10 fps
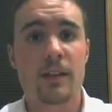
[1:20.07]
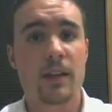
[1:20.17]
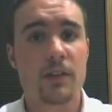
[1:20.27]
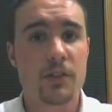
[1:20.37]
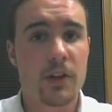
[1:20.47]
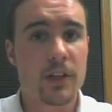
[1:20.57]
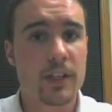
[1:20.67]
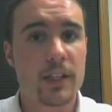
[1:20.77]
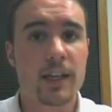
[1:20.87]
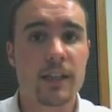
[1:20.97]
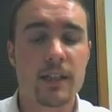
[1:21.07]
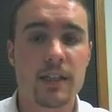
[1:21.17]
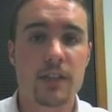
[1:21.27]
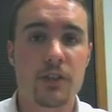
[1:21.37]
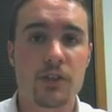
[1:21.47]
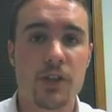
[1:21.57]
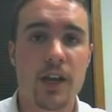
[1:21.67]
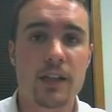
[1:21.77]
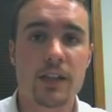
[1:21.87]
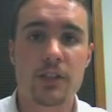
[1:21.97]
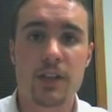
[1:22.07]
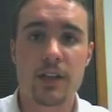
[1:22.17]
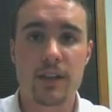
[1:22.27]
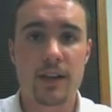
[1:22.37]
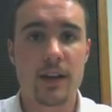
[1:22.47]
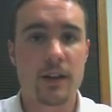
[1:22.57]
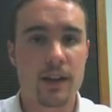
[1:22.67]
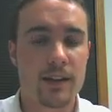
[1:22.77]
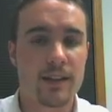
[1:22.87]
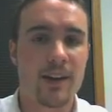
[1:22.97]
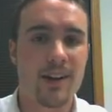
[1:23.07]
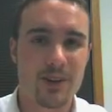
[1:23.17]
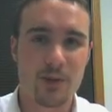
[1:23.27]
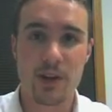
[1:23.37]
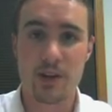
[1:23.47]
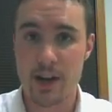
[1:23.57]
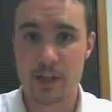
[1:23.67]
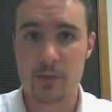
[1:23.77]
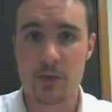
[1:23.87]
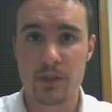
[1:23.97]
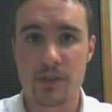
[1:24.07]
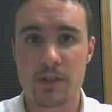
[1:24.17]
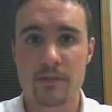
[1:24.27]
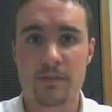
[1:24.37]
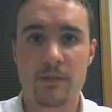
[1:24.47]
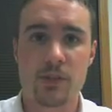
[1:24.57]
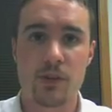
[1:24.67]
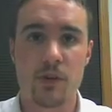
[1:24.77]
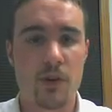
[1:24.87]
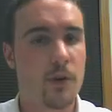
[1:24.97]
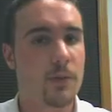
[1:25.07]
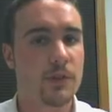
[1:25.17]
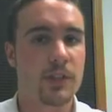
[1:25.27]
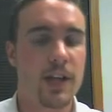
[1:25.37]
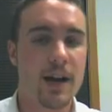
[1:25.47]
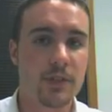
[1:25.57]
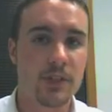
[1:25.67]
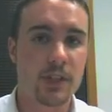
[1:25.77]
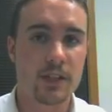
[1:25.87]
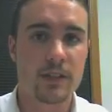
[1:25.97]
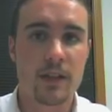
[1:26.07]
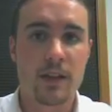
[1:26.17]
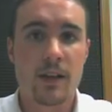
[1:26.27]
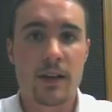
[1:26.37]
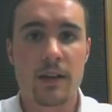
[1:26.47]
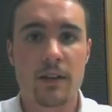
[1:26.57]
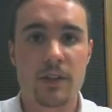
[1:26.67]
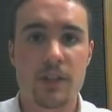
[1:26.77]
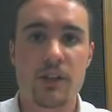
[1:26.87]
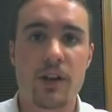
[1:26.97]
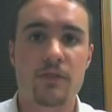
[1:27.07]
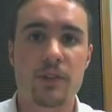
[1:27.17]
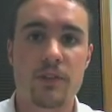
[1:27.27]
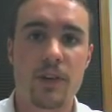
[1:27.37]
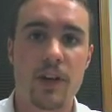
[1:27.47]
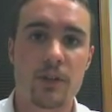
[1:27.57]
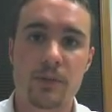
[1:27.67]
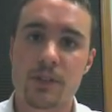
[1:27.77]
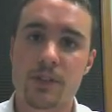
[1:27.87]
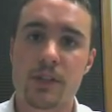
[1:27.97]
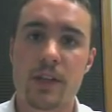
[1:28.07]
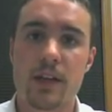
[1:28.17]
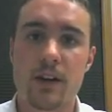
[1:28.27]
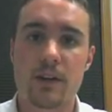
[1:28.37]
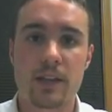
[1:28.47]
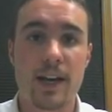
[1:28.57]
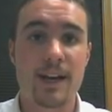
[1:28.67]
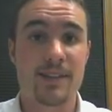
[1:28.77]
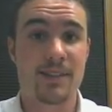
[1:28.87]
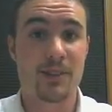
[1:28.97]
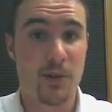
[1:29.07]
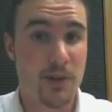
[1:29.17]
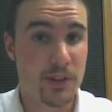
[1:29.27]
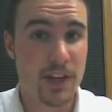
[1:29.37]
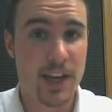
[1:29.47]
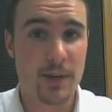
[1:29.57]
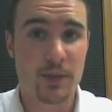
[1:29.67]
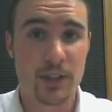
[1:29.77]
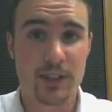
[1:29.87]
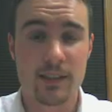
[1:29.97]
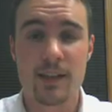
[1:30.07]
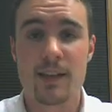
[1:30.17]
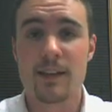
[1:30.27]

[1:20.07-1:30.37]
They are starting to get into digital signage, and they are kind of the hardware experts. So almost the opposite of the software developers. They are the guys that know all the cabling,